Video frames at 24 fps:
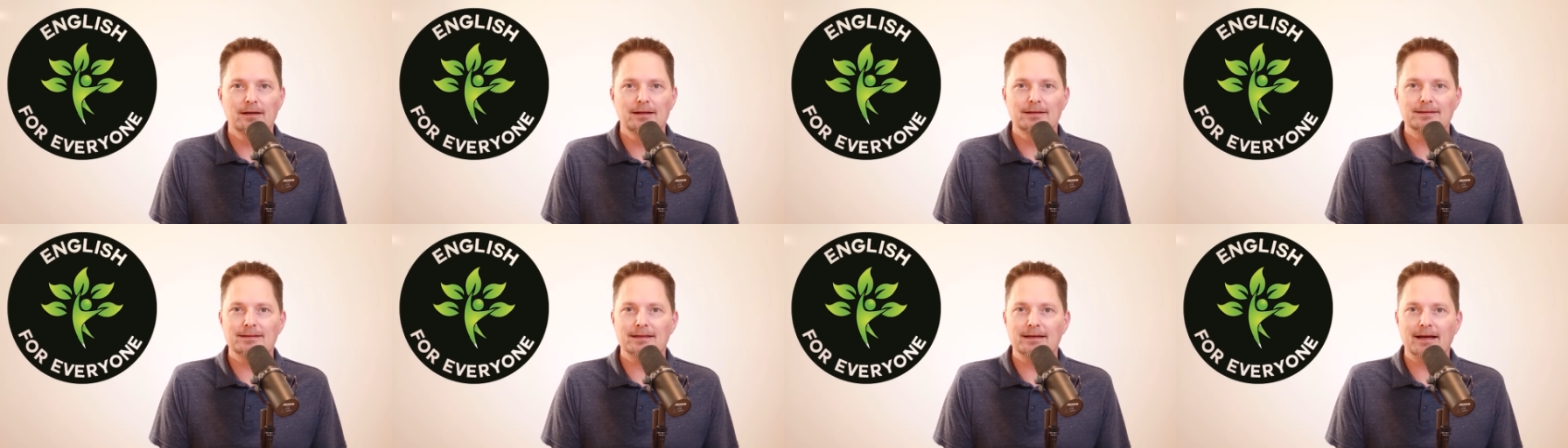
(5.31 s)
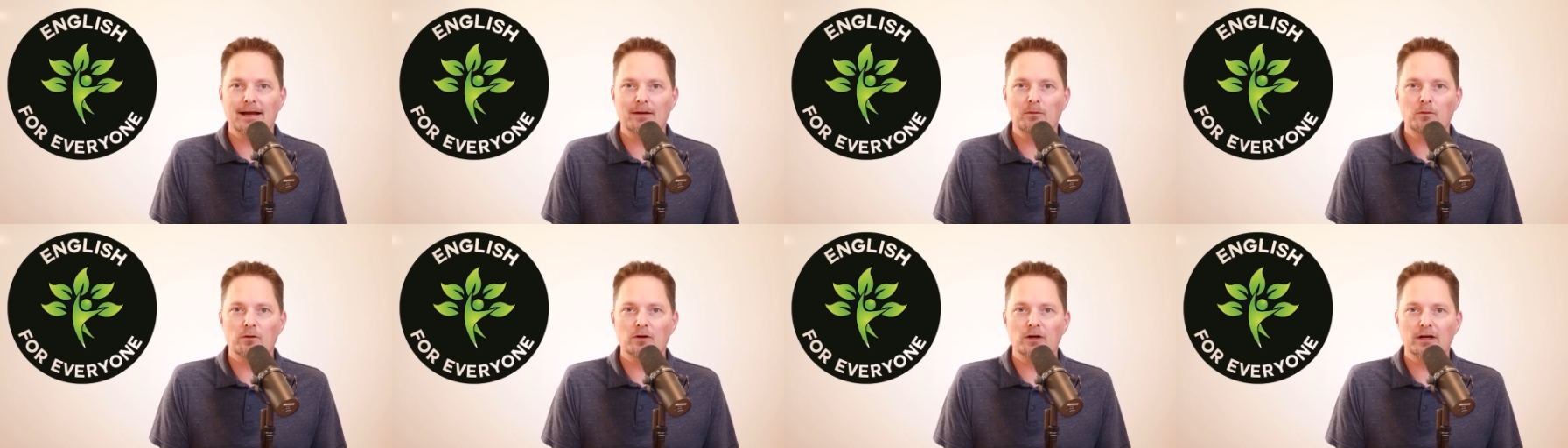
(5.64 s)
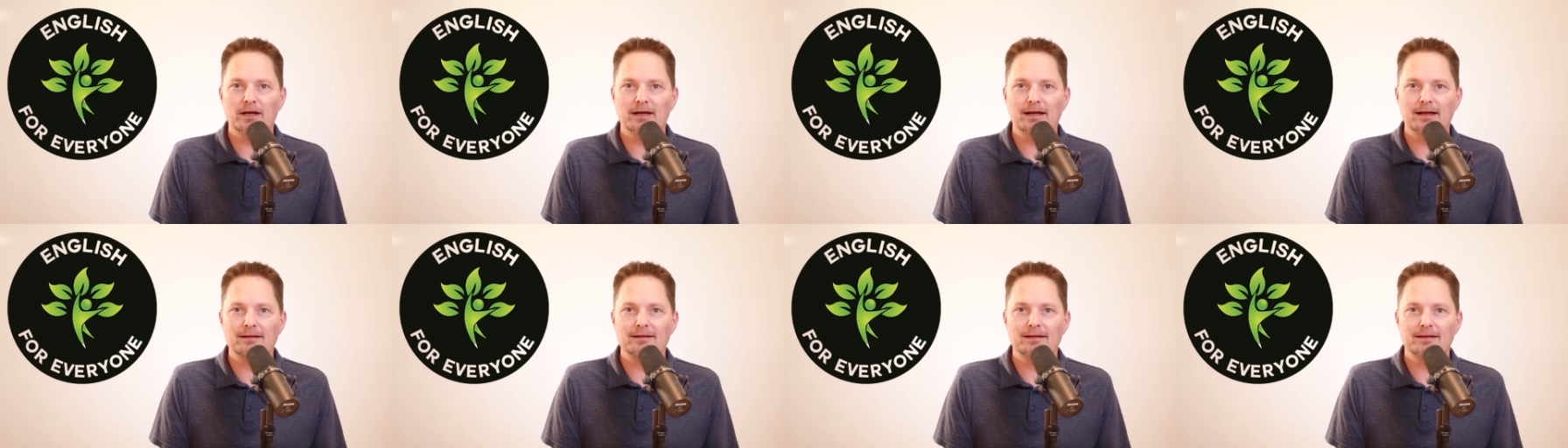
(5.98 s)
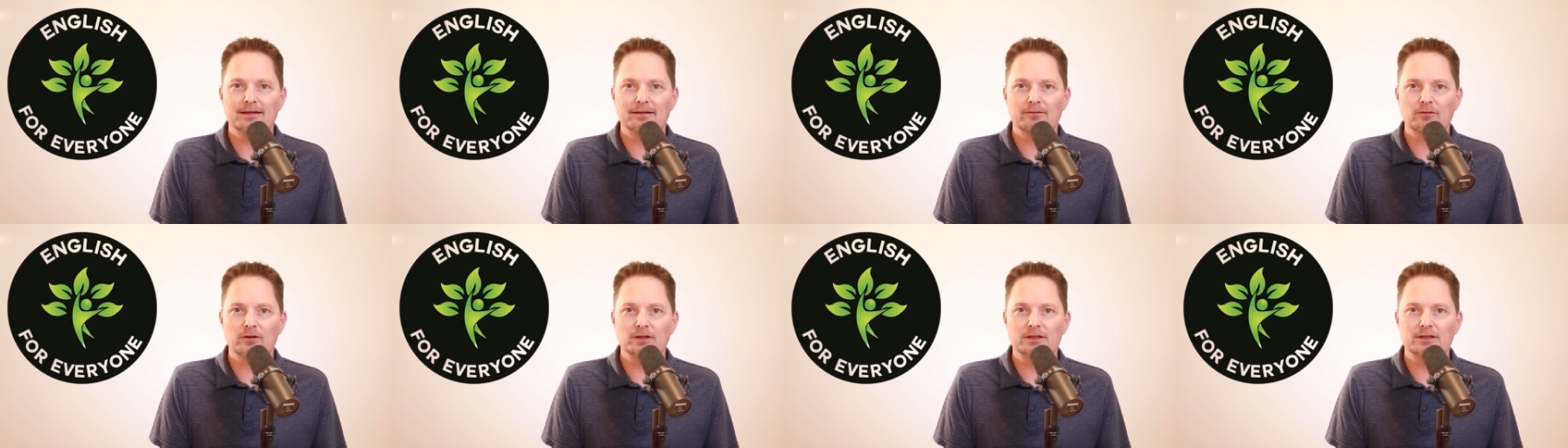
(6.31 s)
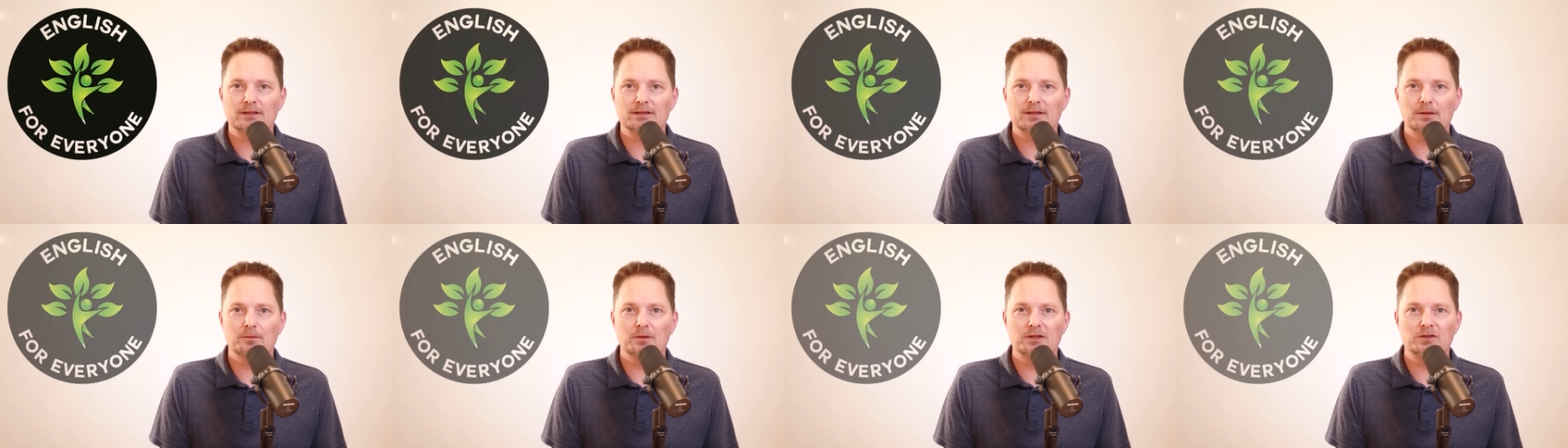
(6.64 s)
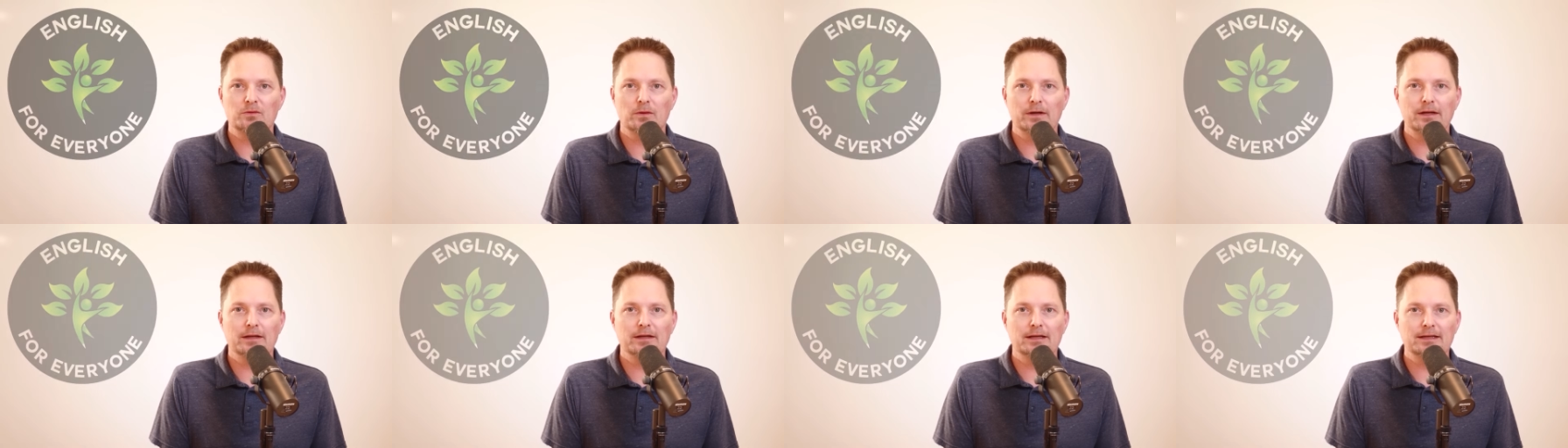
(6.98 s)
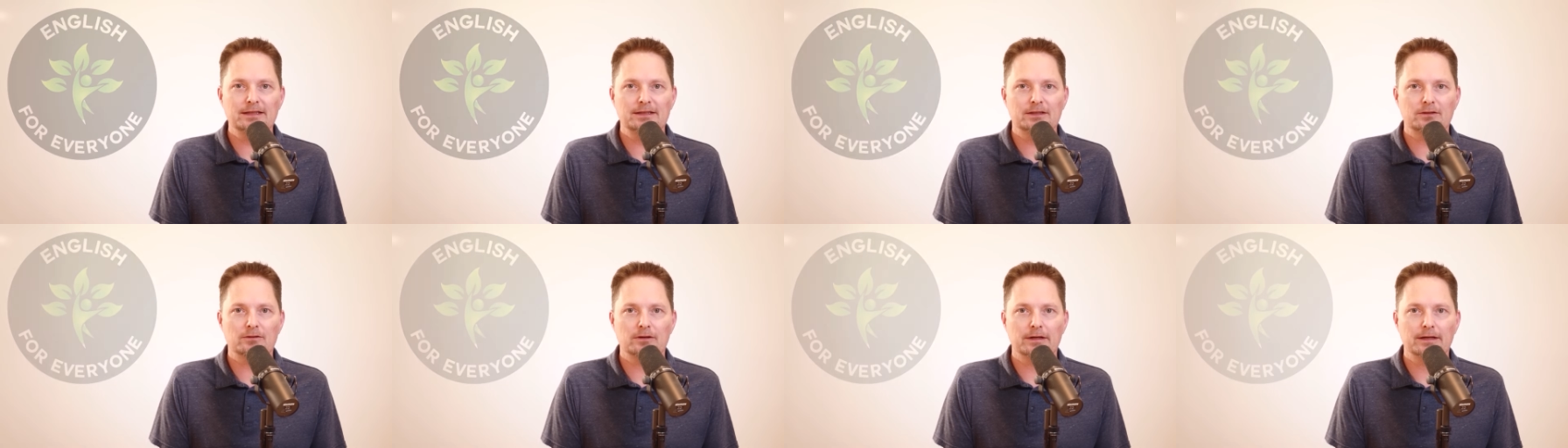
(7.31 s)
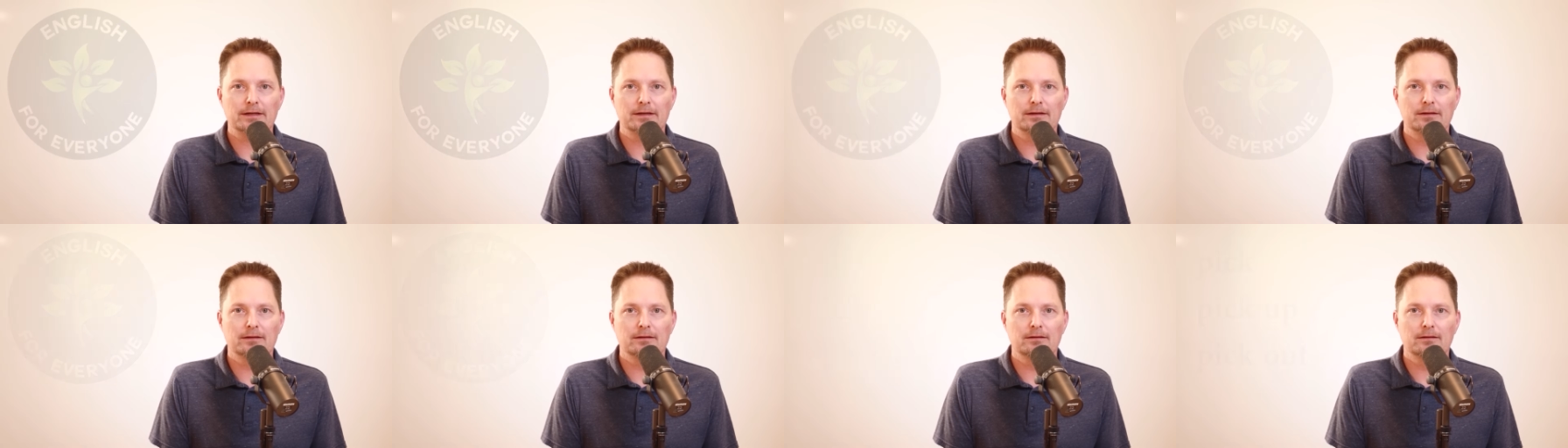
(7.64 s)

Today we're looking at the difference between these three